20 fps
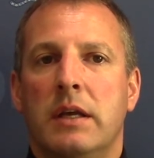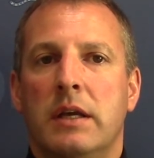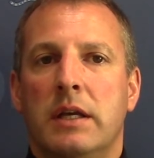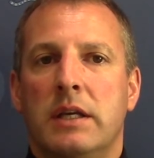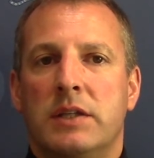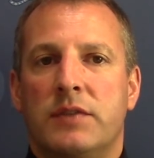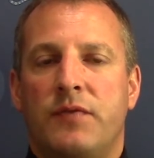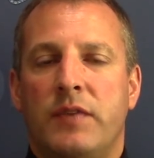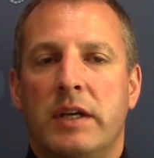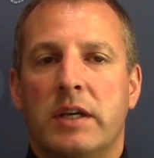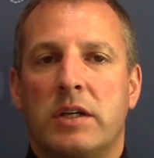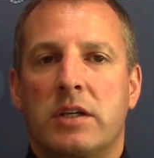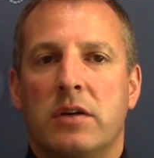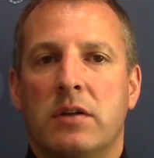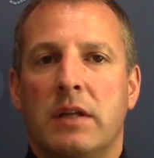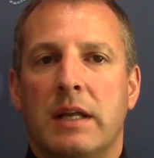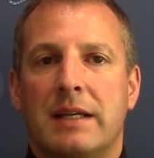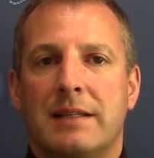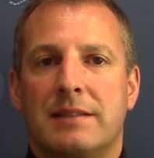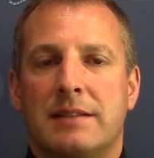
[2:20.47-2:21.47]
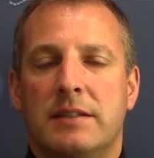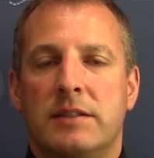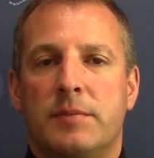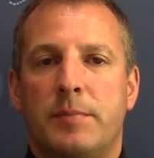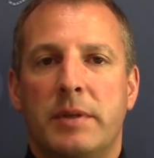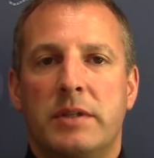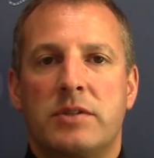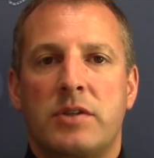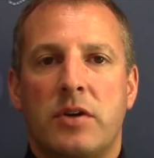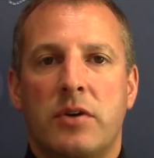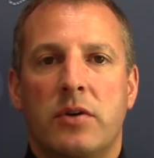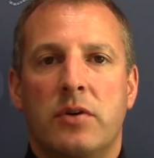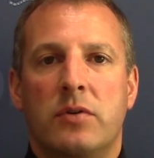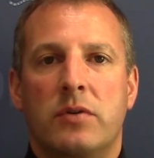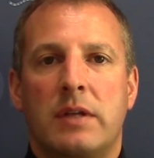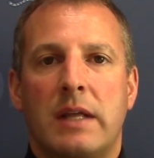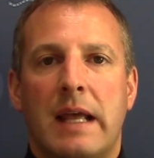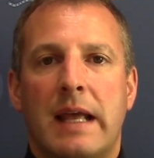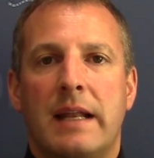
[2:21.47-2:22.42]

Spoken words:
His vehicle has since been towed